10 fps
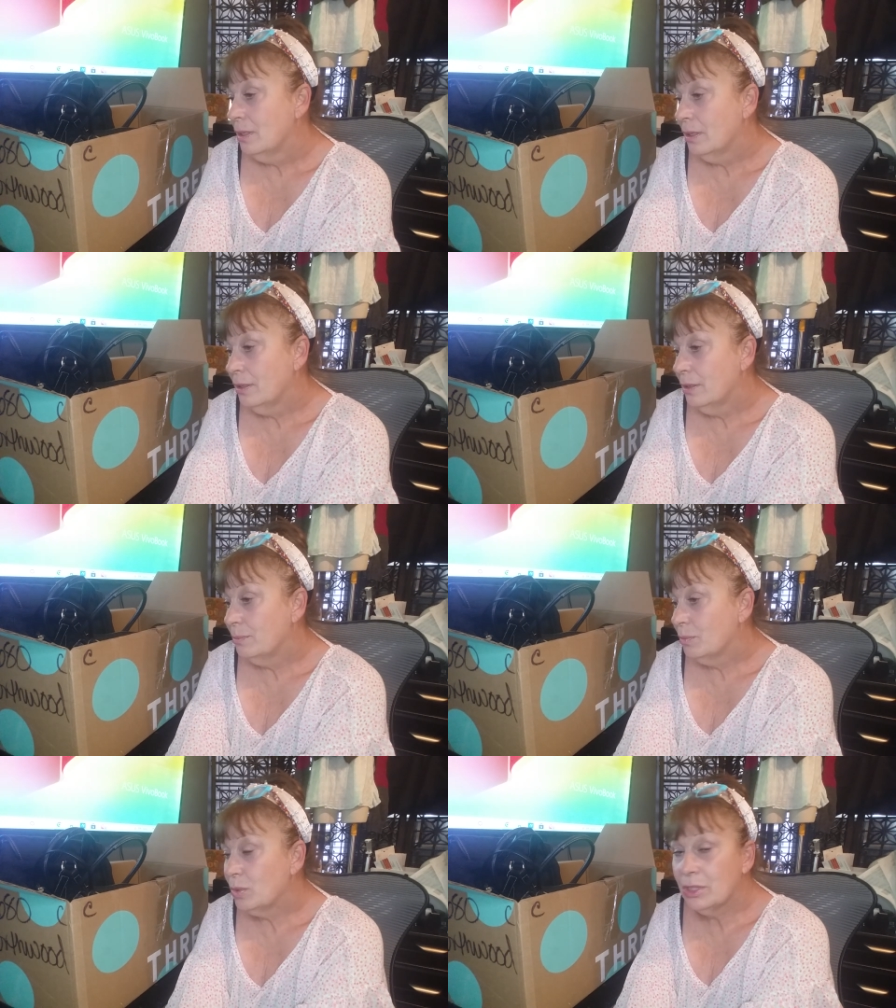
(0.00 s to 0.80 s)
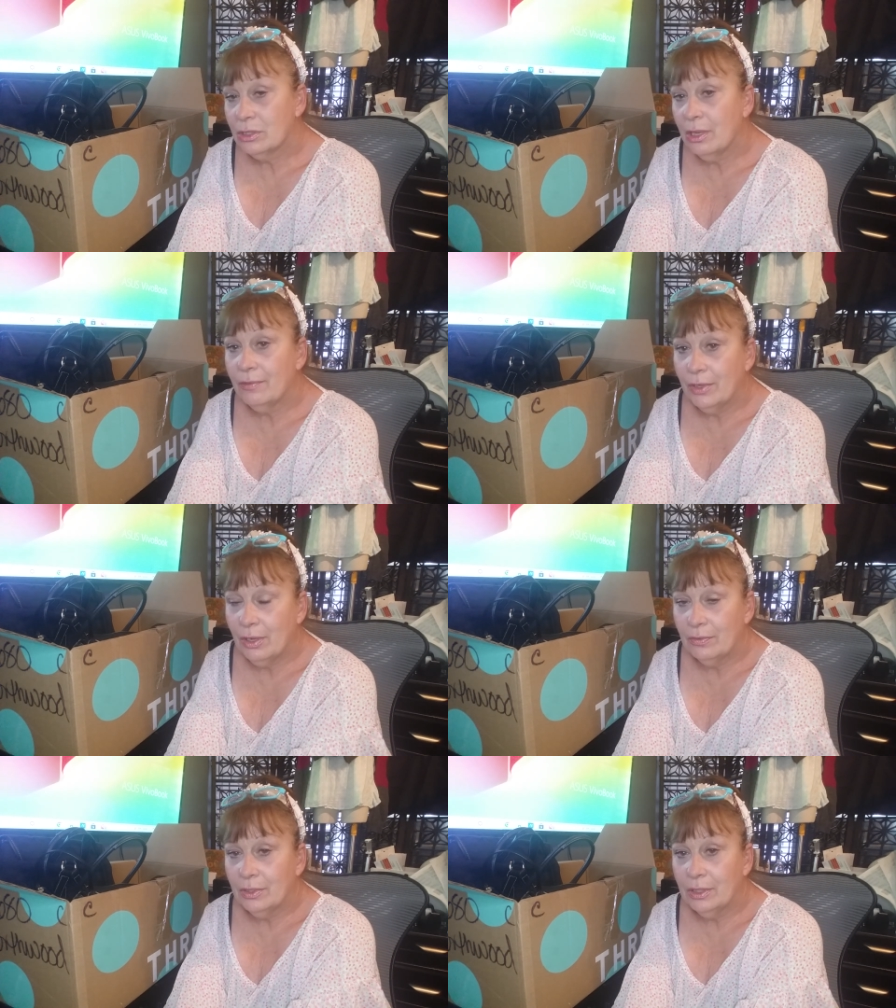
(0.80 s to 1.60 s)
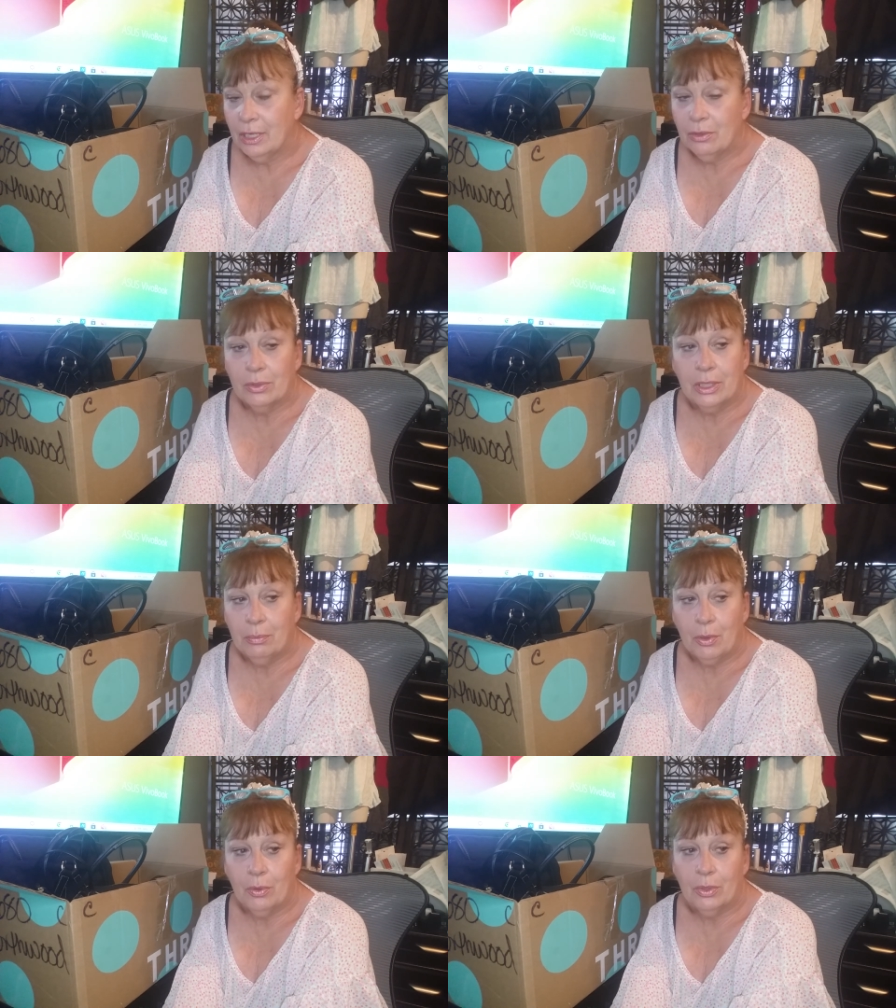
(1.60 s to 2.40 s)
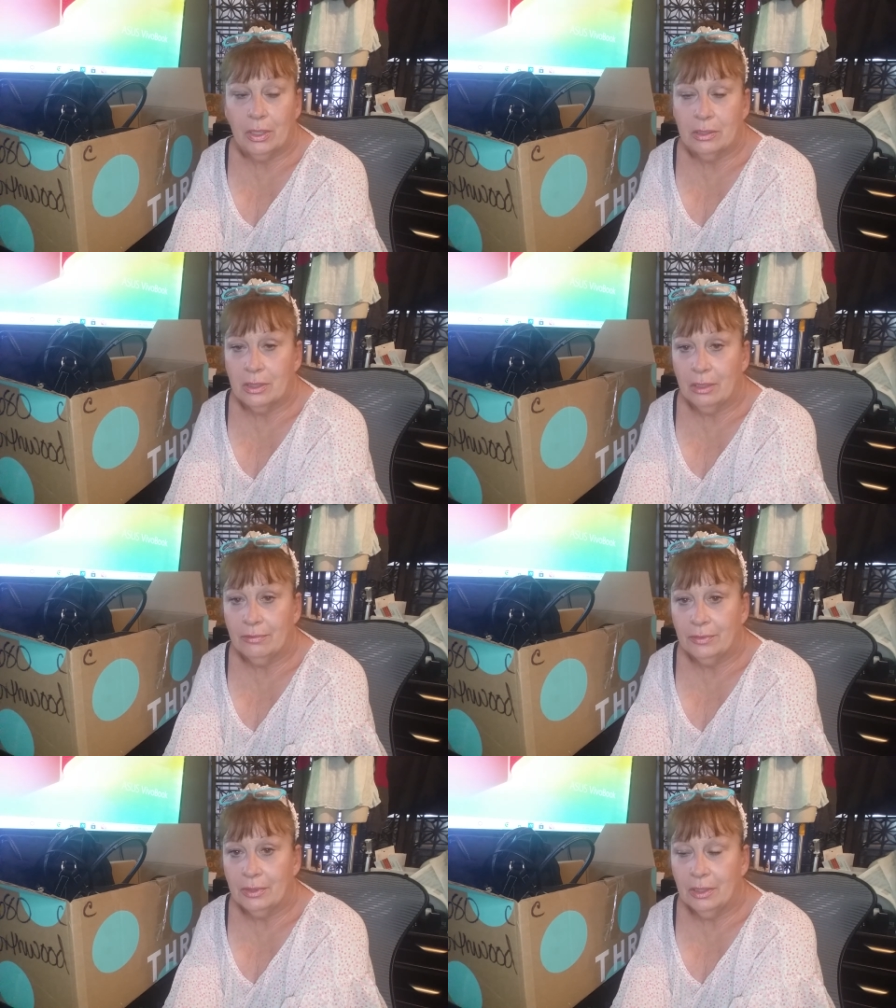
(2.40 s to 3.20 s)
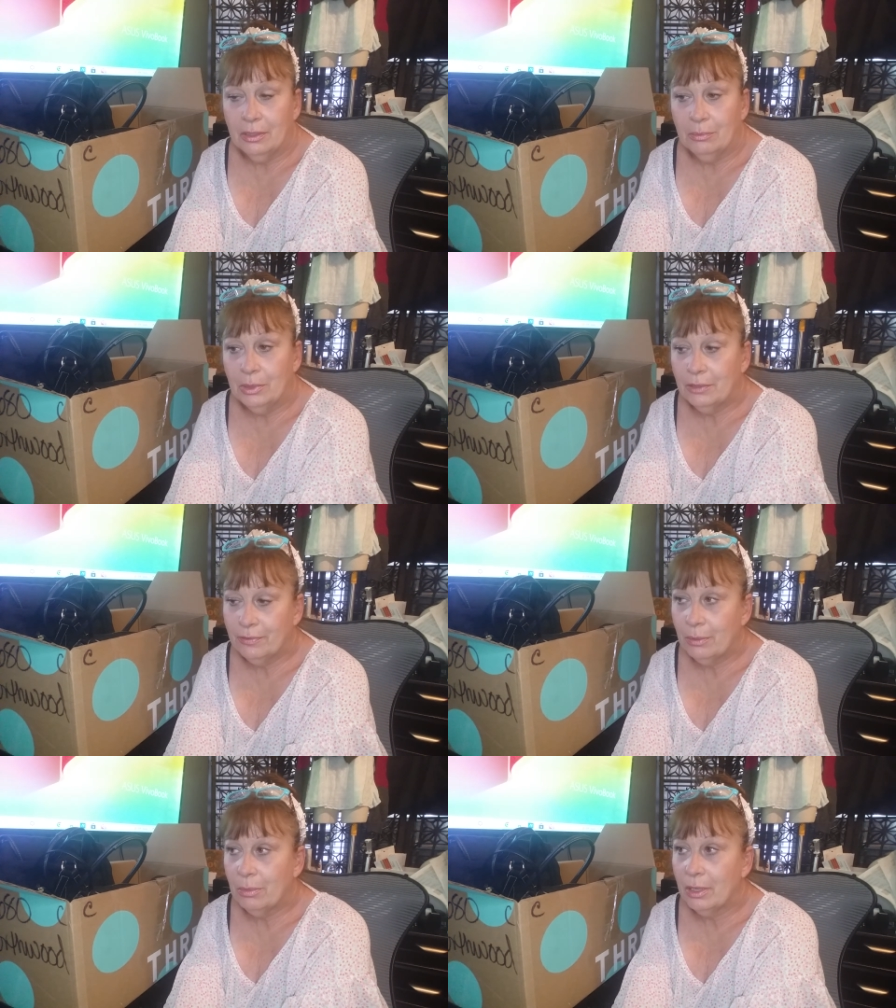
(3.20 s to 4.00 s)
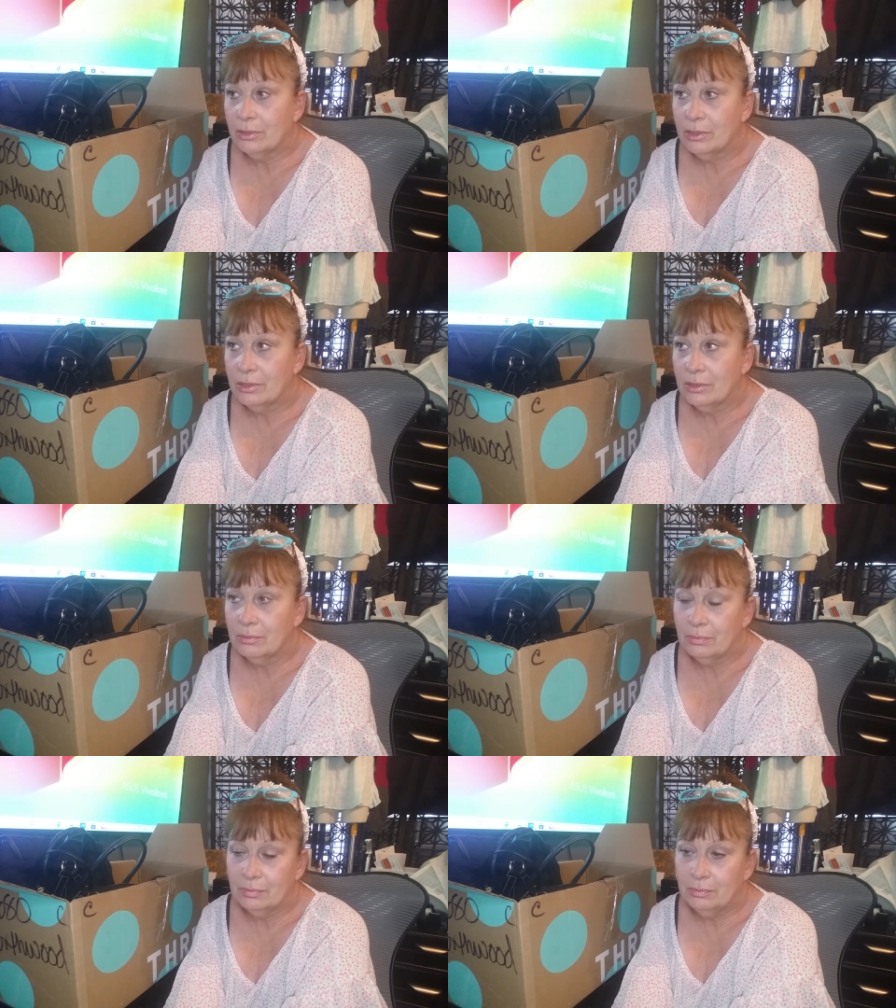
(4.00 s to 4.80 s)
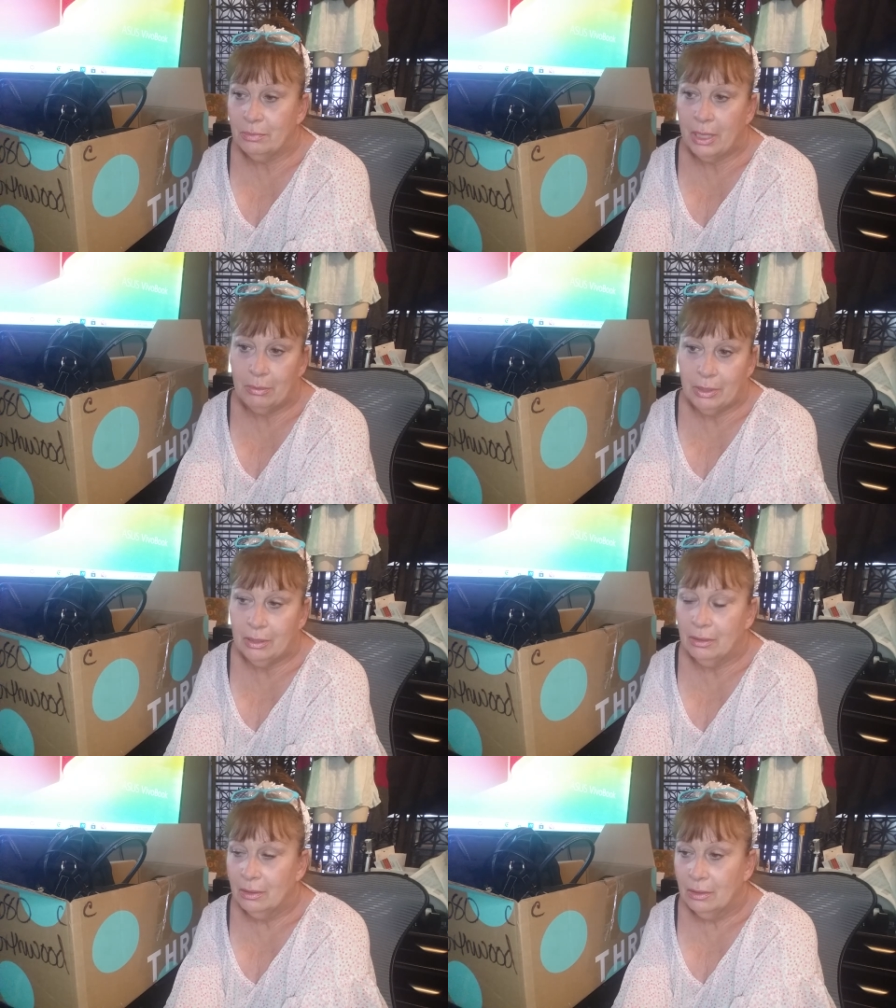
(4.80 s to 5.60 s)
um, which is not very often. I don't keep a whole lot of stuff. Um, in the fun boxes, maybe,